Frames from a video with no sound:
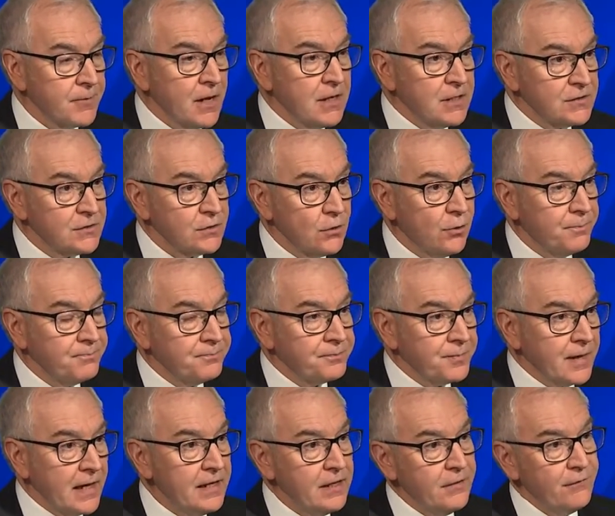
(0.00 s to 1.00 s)
So,
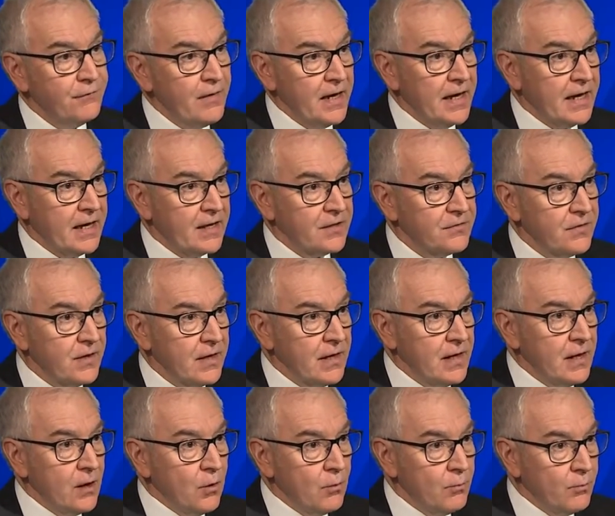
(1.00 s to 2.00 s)
in effect,
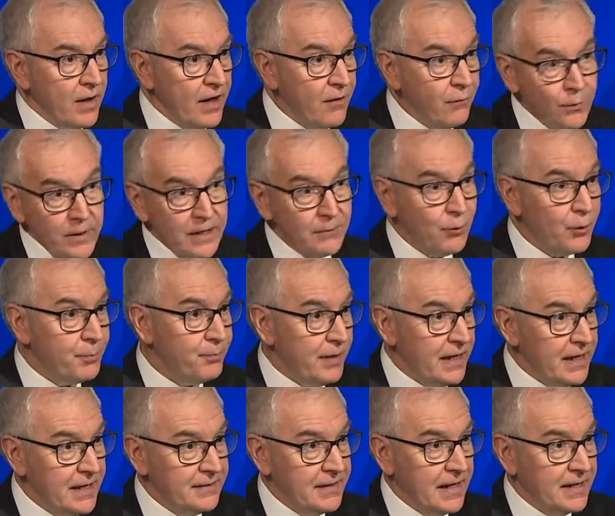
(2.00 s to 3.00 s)
if we were
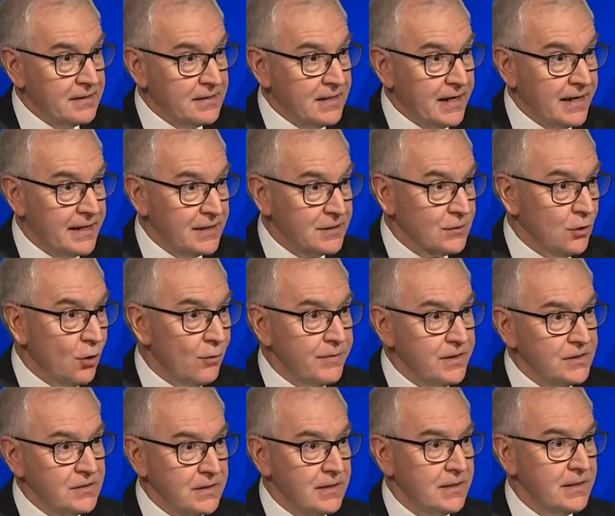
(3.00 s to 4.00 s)
paying that tax,
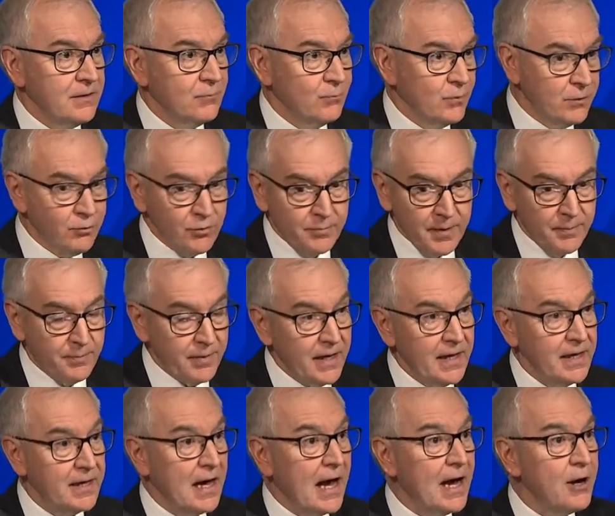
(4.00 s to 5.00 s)
obviously we would be
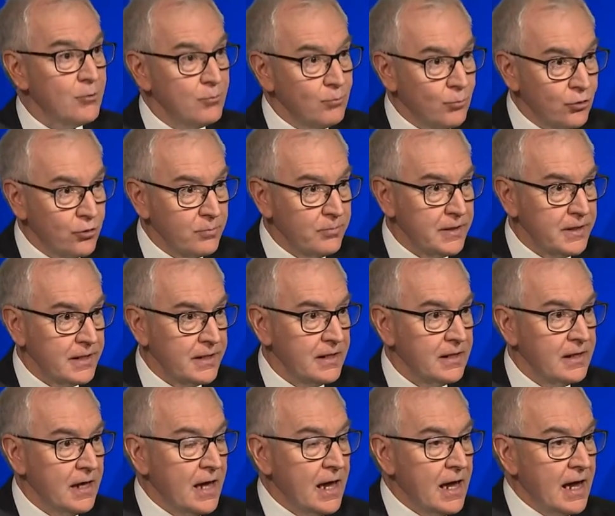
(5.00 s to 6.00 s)
paying out more money,
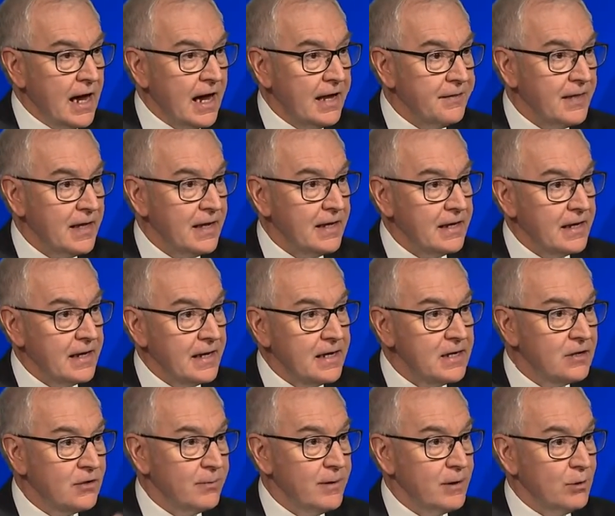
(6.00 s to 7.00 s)
and that
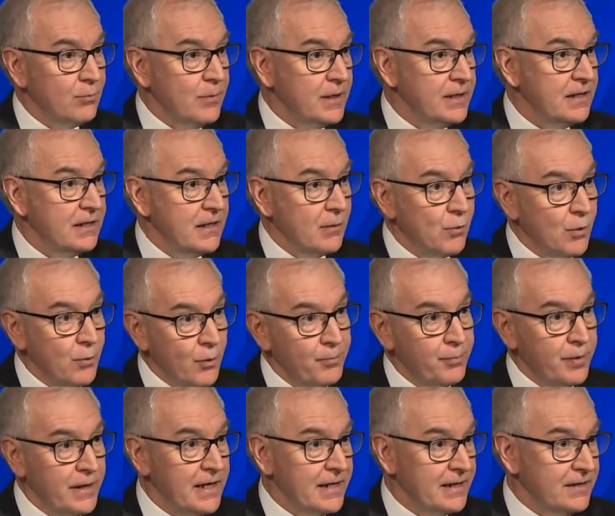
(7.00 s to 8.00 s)
incremental money that we were
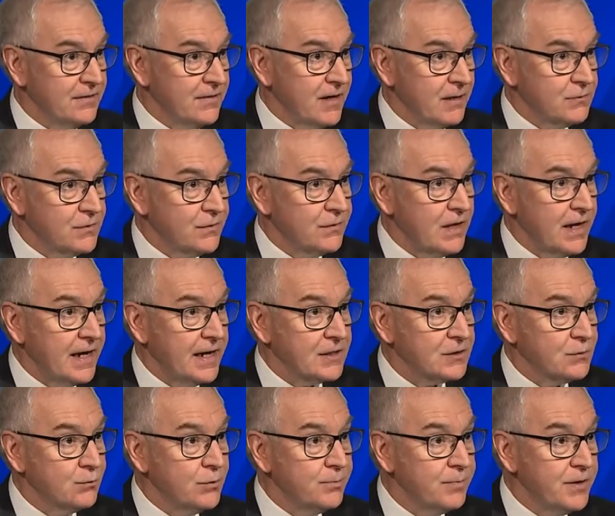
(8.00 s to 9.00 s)
paying in terms of tax
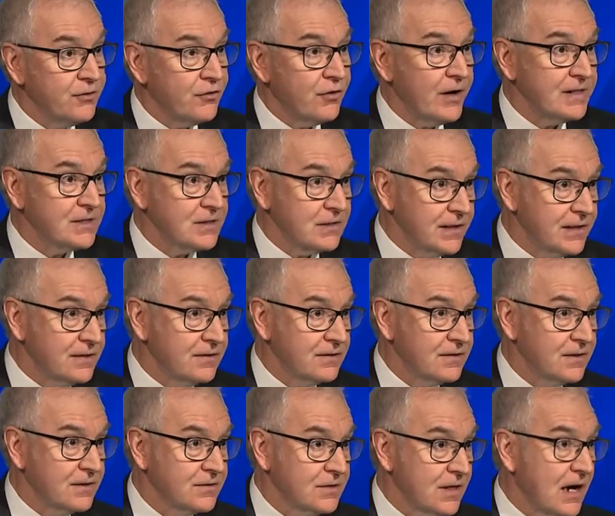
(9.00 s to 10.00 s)
would be translated
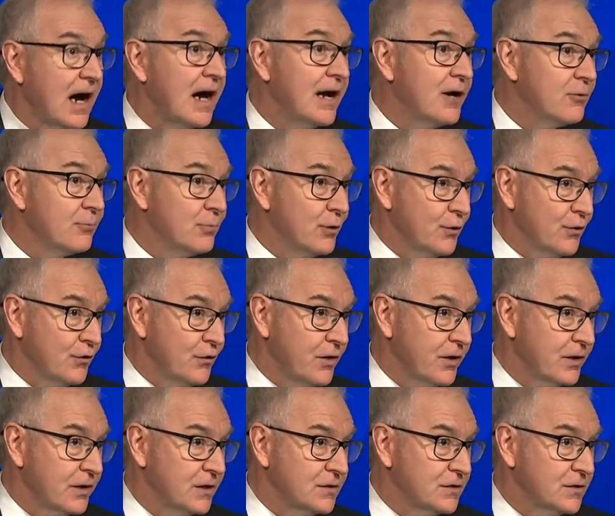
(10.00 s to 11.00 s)
into higher bills for our
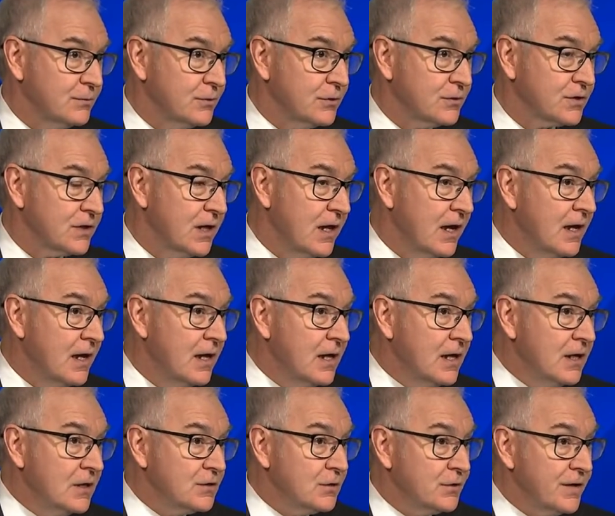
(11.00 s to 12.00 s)
customers.
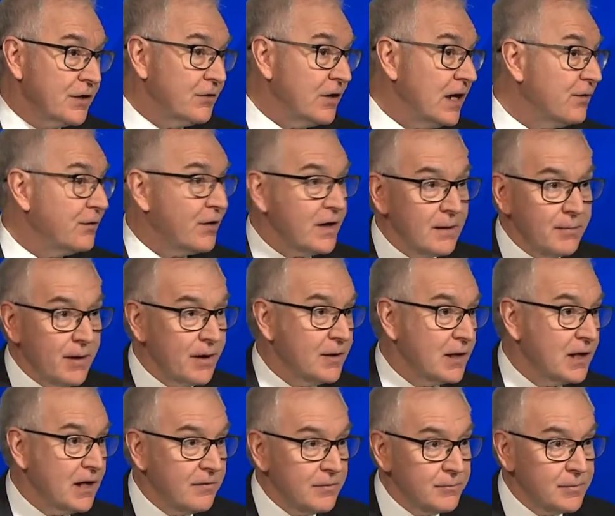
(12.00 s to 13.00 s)
So the great thing about the
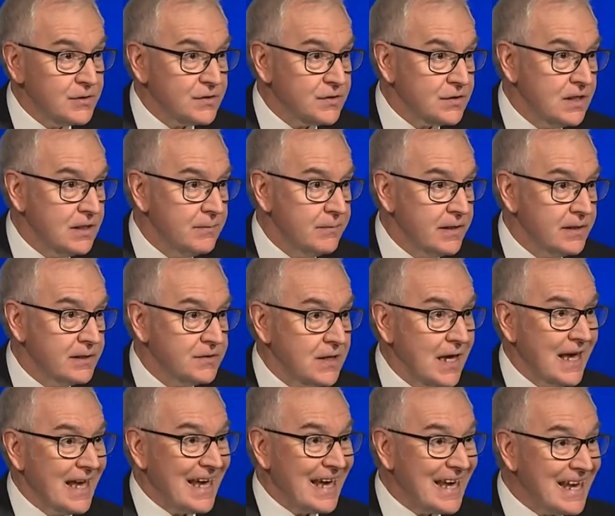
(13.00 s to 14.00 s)
government scheme is,
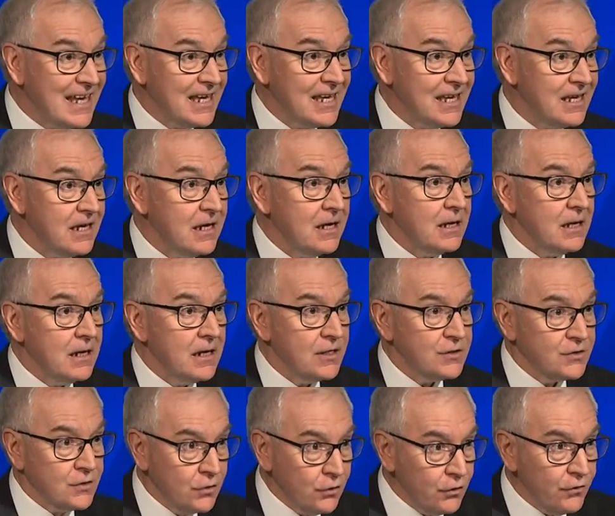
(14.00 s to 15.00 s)
A, it's
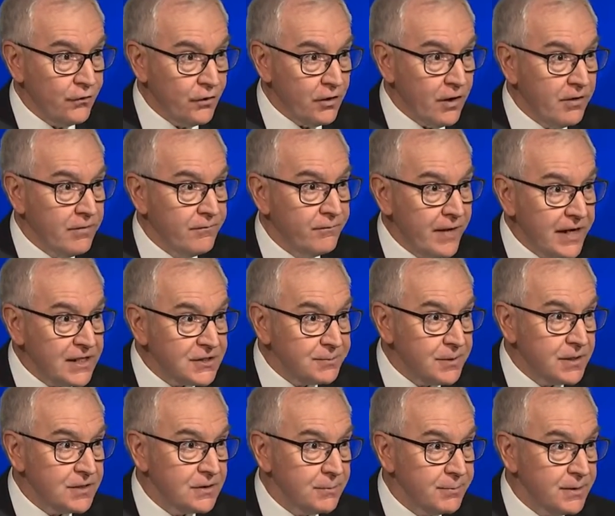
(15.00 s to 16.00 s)
good for our investment
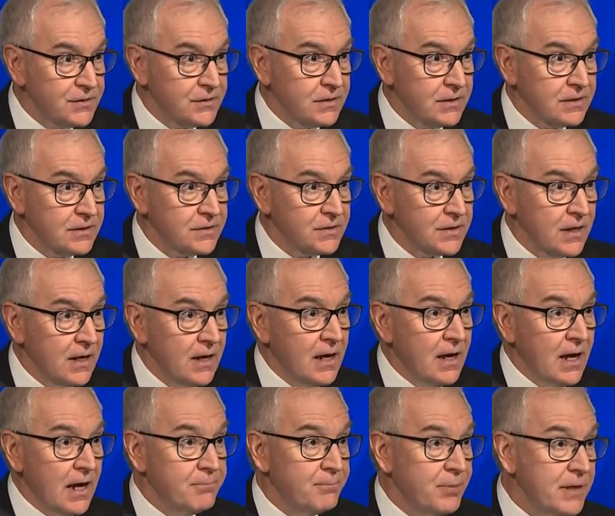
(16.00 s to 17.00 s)
as a business,
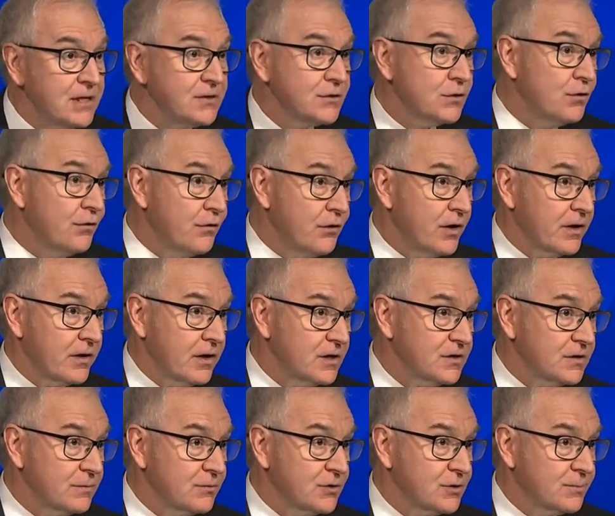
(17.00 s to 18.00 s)
and B, it's good for our
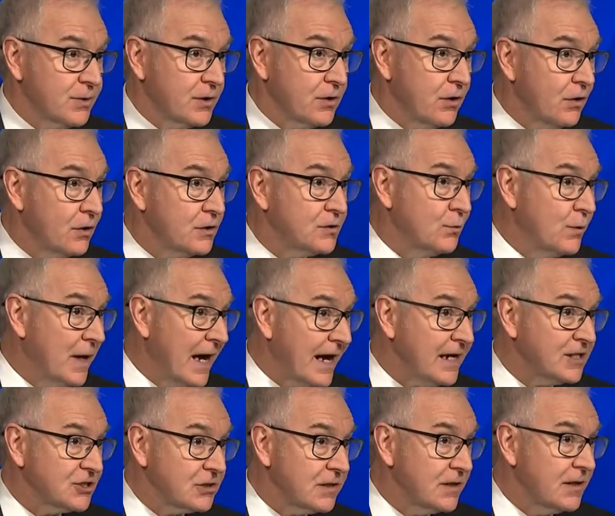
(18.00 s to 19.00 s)
customers because
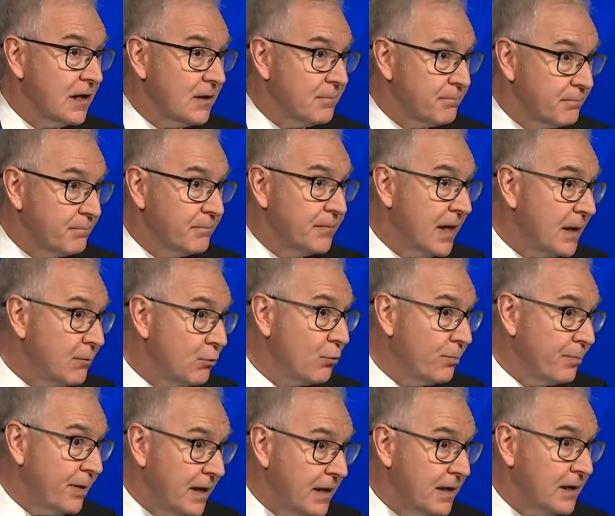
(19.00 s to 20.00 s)
they will
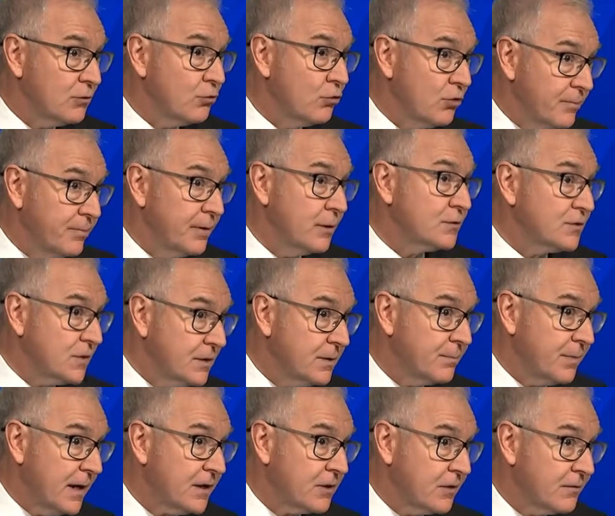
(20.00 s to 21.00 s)
pay lower bills on the
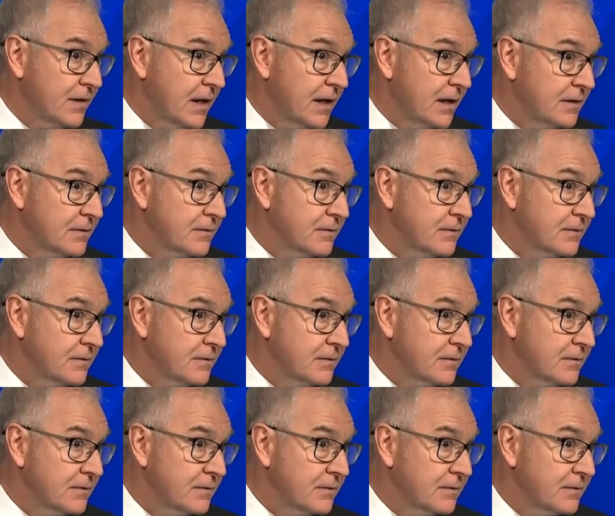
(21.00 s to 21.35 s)
back of that.